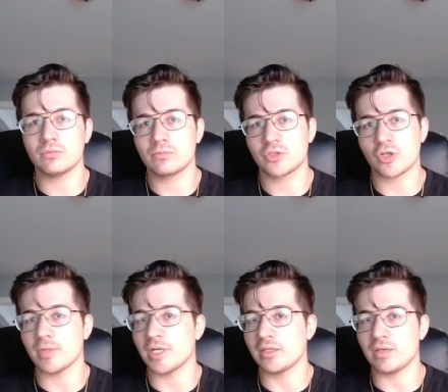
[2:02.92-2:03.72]

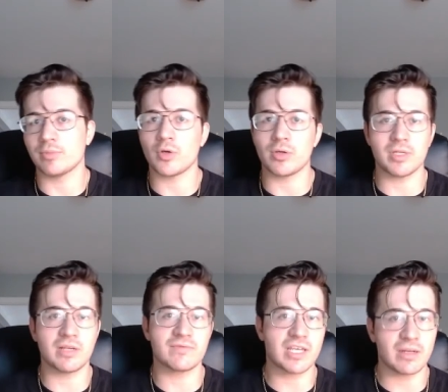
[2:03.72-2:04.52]
terminate the employment
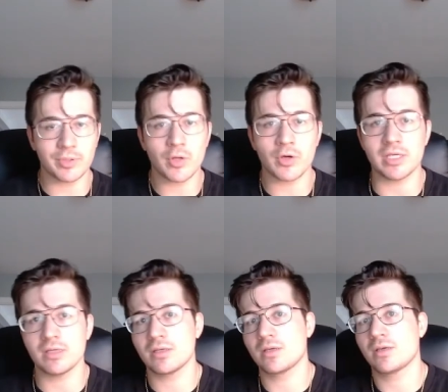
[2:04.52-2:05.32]
of said employee.
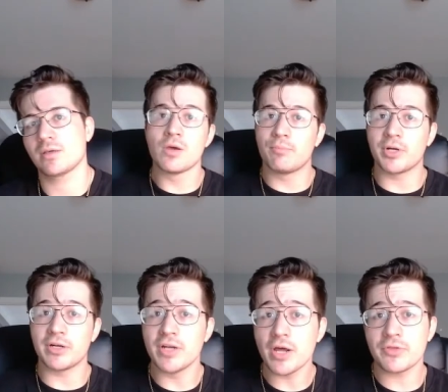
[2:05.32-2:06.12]
But
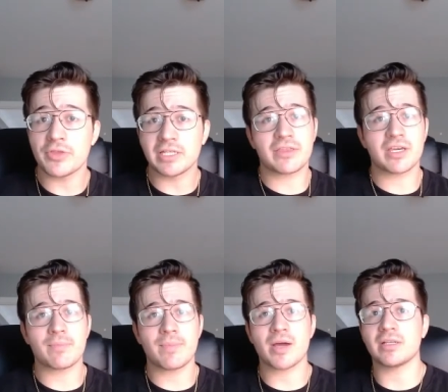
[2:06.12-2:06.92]
another thing to think
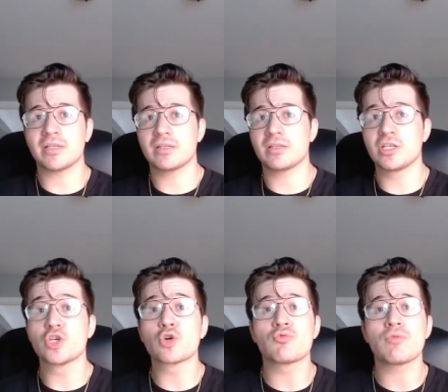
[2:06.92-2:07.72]
about
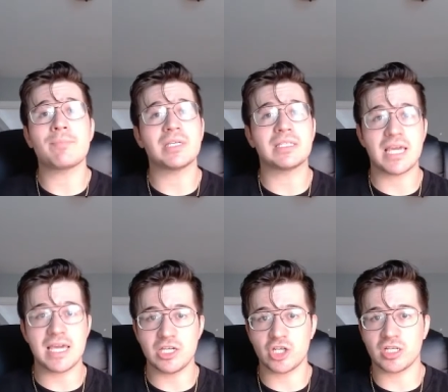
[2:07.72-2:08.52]
is your
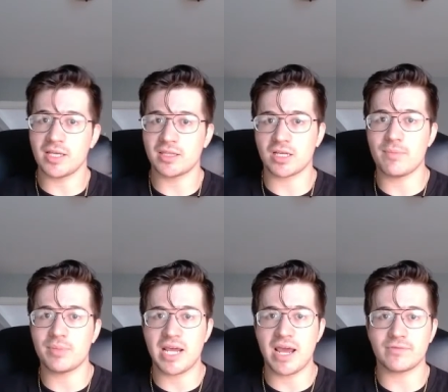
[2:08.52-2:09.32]
reputation at the
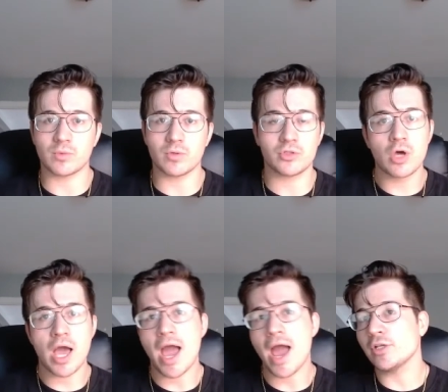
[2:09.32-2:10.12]
company afterwards.
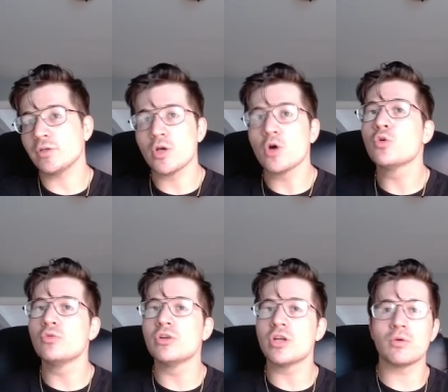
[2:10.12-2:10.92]
How do you know
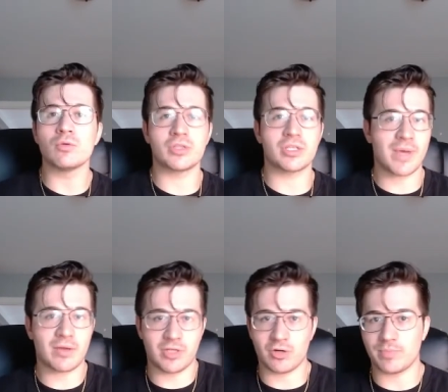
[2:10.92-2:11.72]
who knows
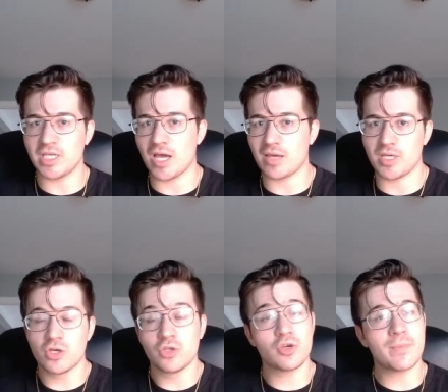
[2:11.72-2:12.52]
about your PIP?
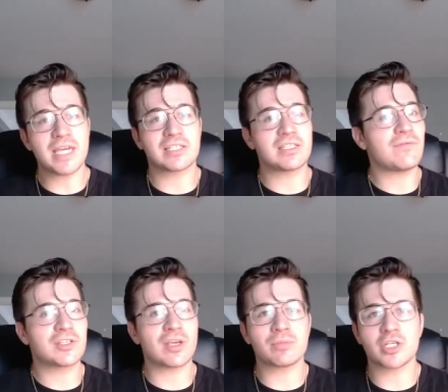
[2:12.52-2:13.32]
You can make a safe
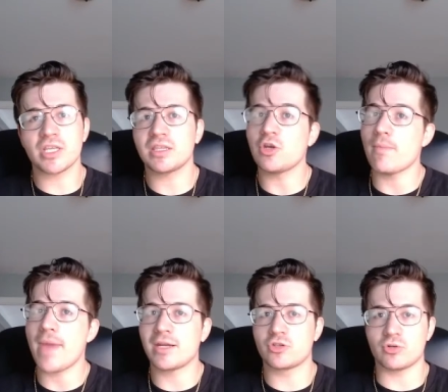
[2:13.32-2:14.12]
assumption that your
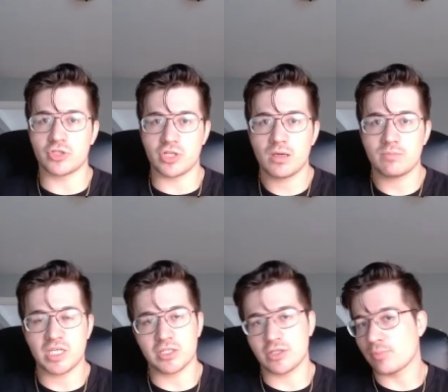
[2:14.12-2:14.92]
managers know
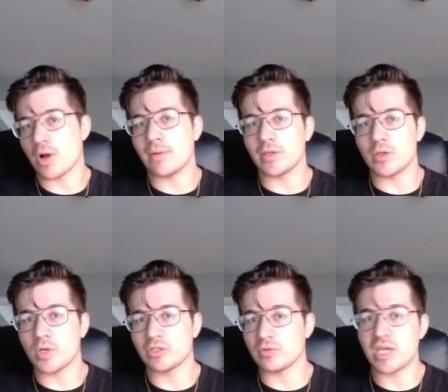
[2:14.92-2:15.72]
because they're probably the
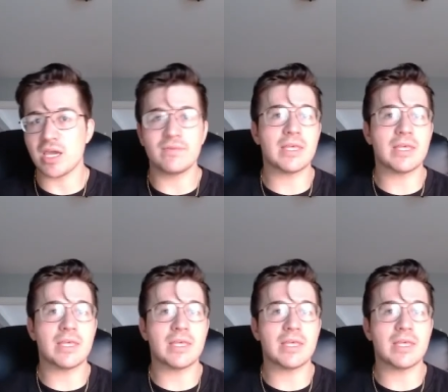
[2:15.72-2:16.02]
ones who gave